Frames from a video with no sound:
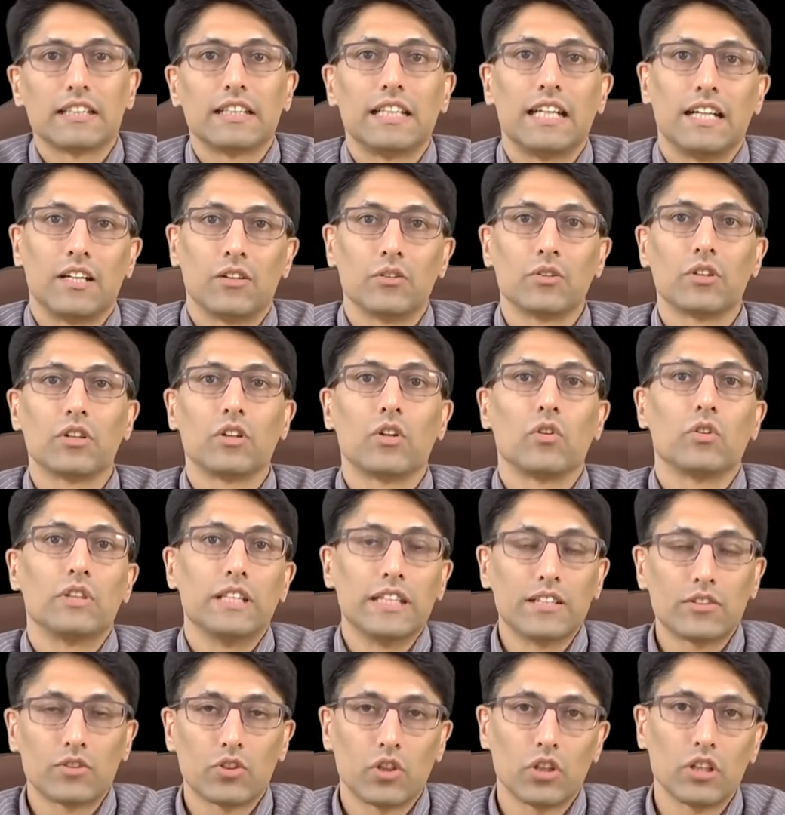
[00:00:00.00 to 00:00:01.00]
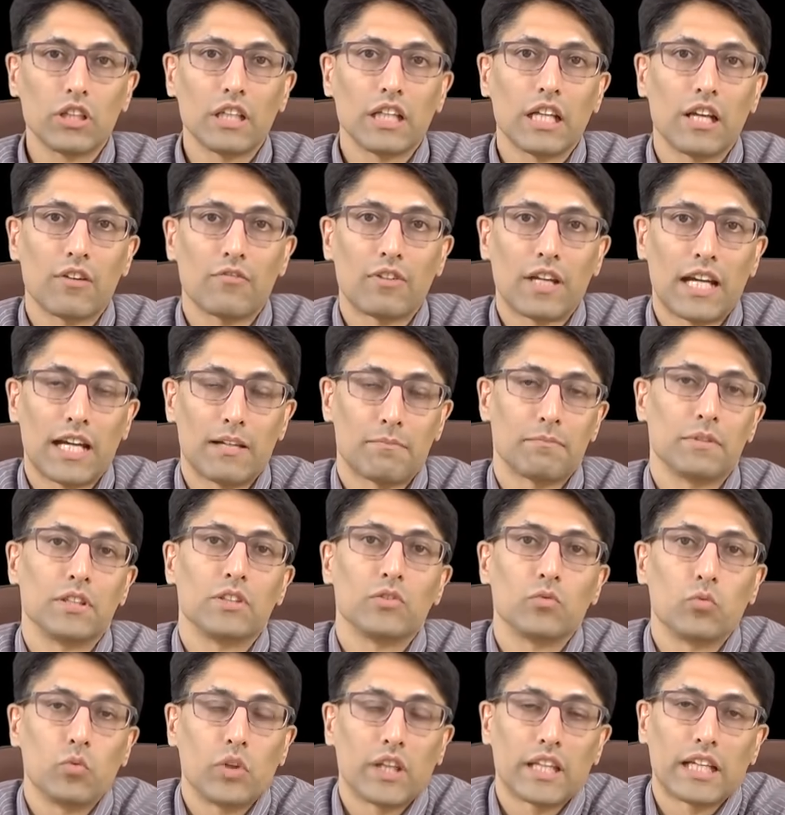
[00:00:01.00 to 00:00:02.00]
Now, this couldn't have
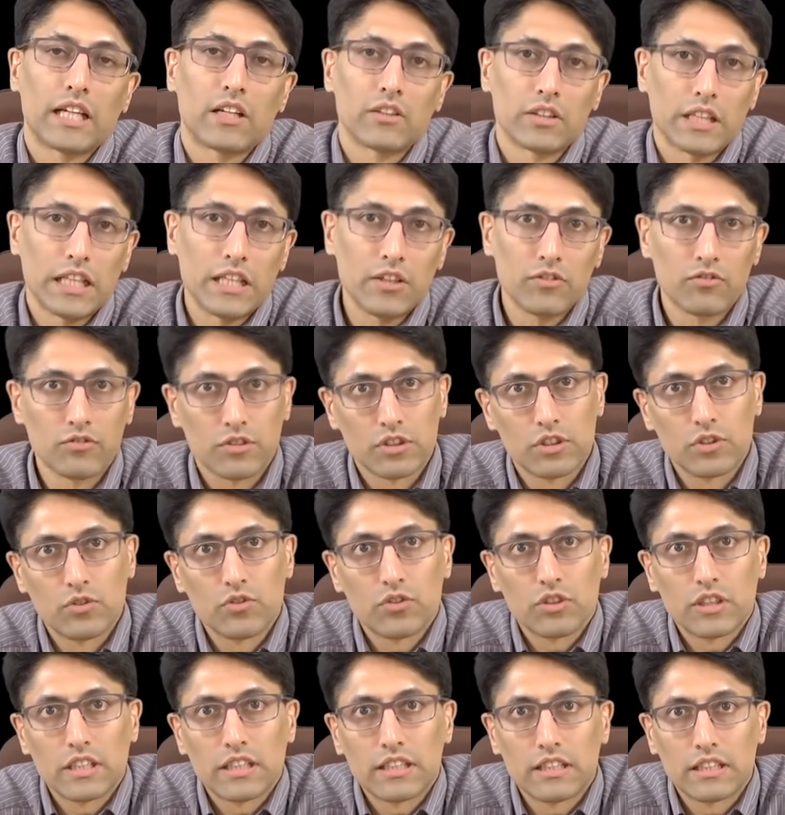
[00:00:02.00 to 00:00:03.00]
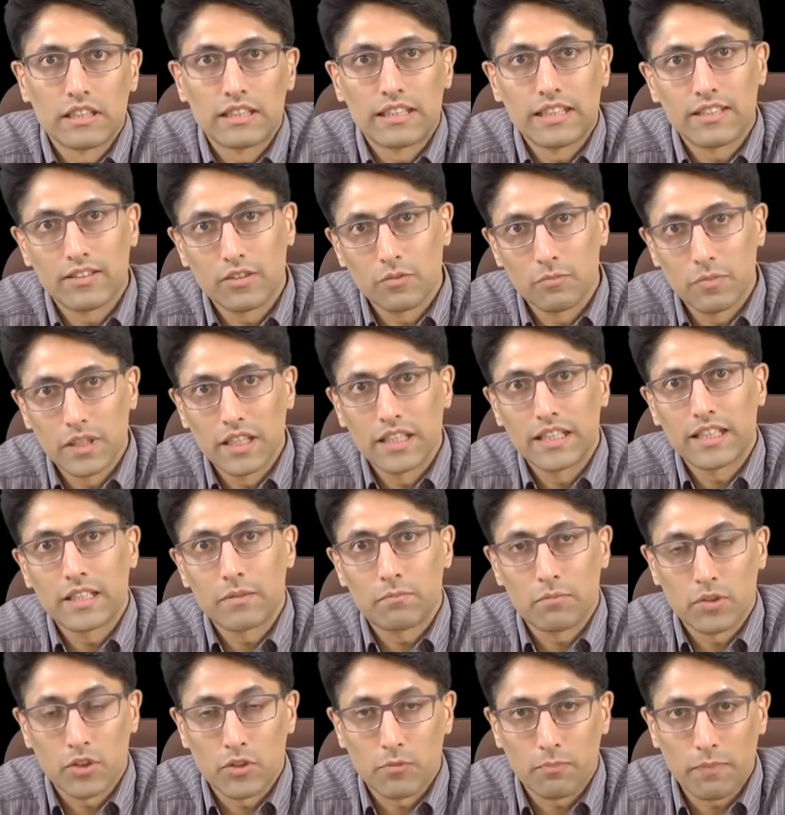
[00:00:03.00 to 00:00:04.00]
happened without introducing the
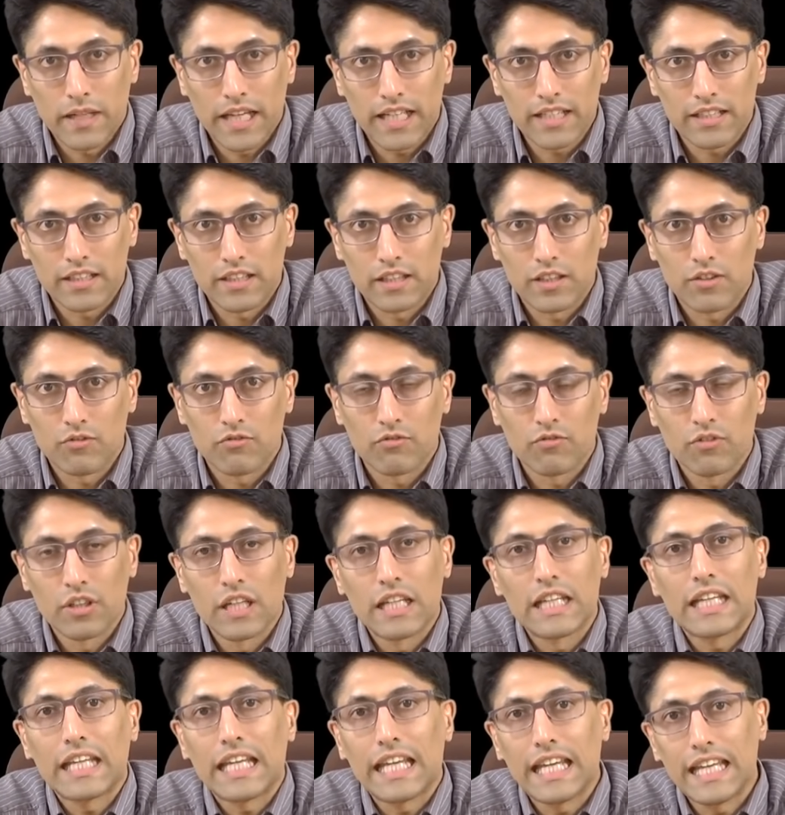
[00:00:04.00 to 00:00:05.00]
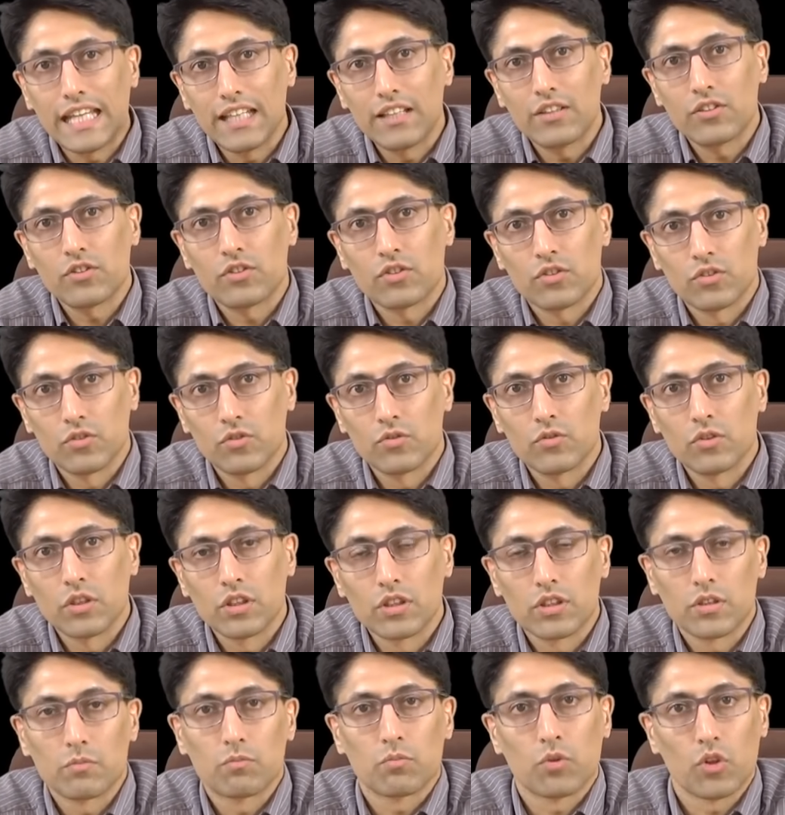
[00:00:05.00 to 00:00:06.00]
disability perspective
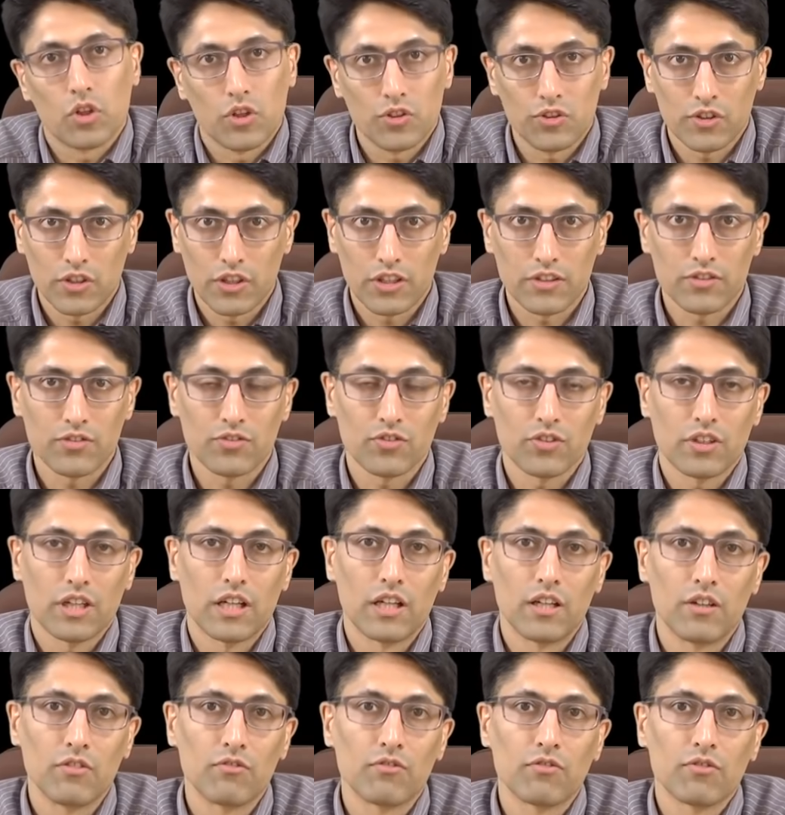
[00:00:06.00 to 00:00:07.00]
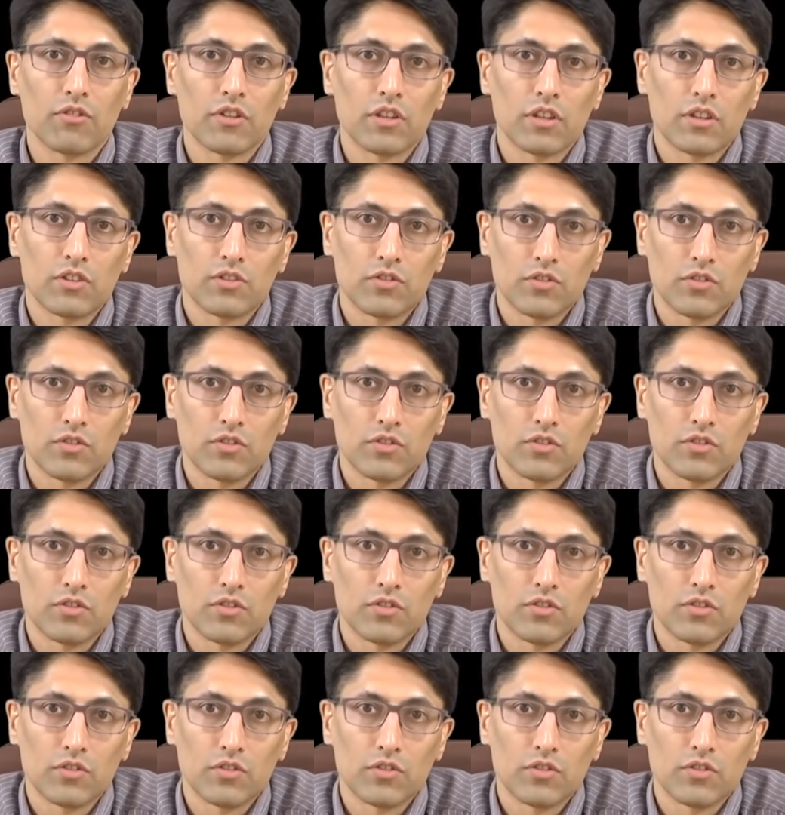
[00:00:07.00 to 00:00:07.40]
into the process of